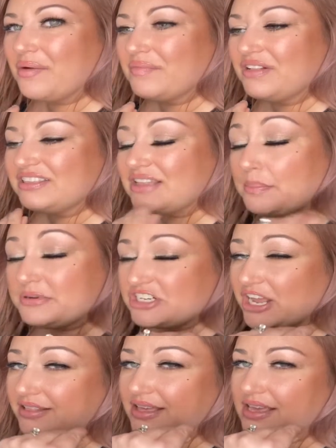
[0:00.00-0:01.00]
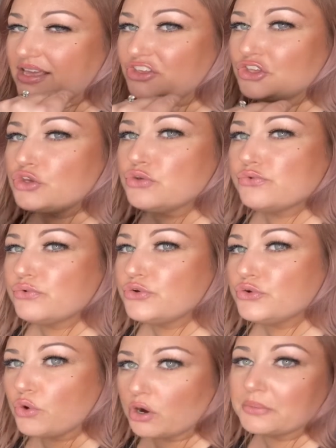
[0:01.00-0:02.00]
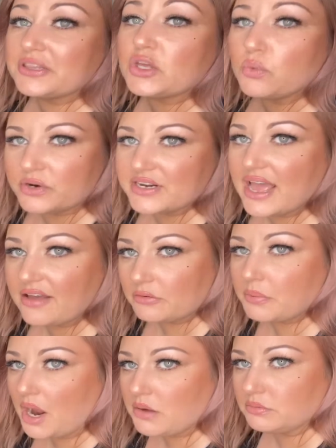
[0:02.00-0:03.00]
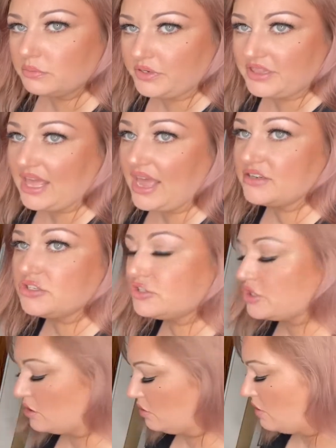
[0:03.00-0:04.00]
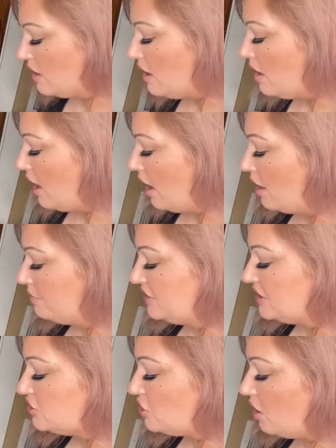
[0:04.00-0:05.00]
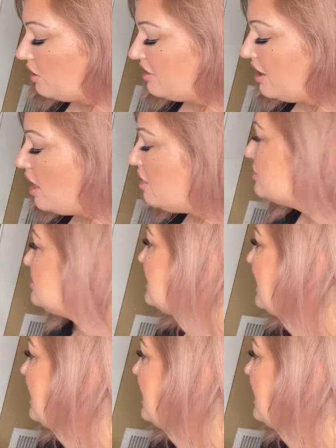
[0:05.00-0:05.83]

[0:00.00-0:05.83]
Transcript: lip jelly, you normally wouldn't have a problem with that. So these are the colors that I